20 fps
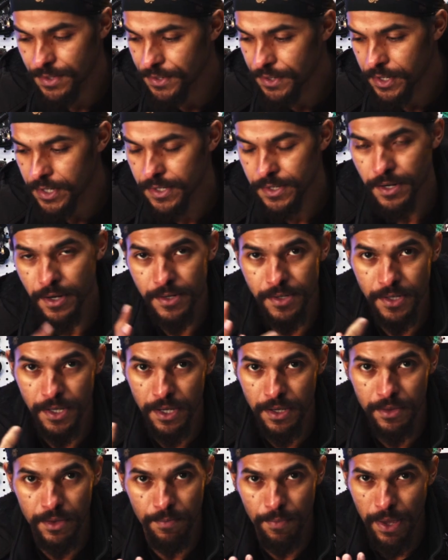you're gonna start
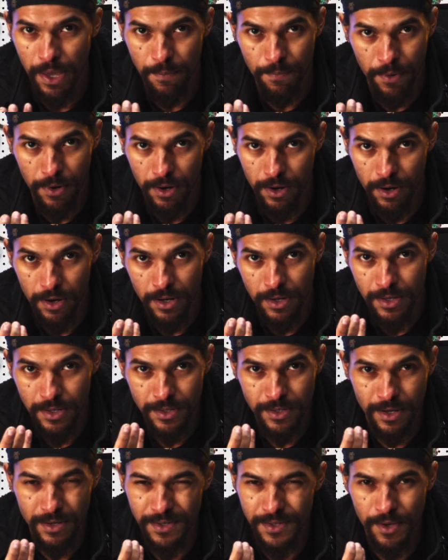seeing the paper
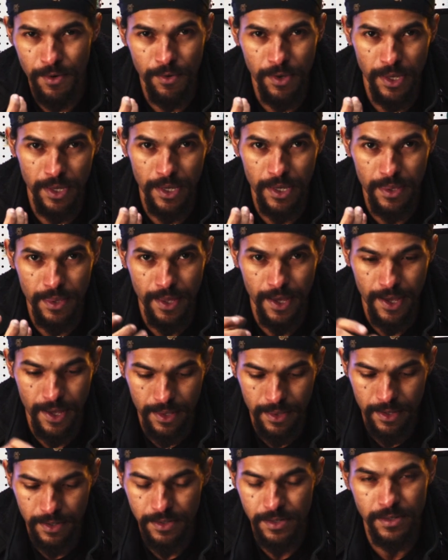start soaking in
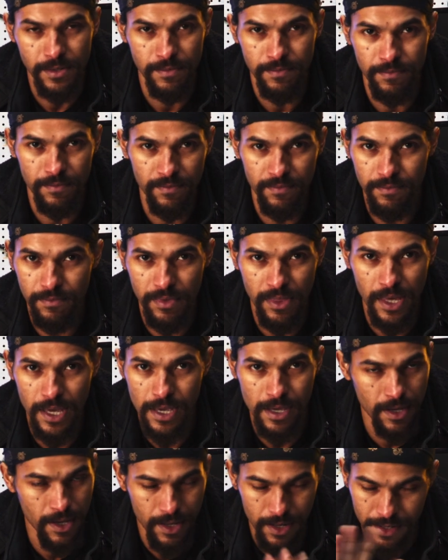this
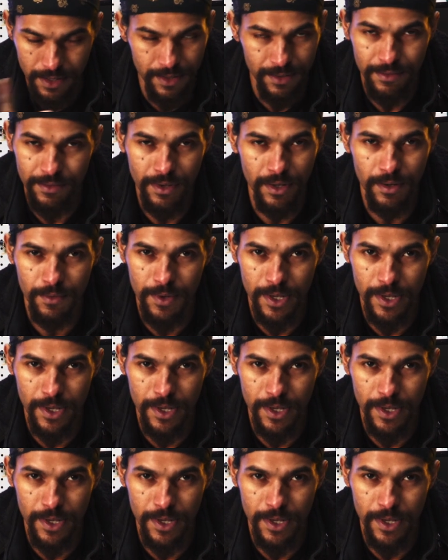thing, and you don't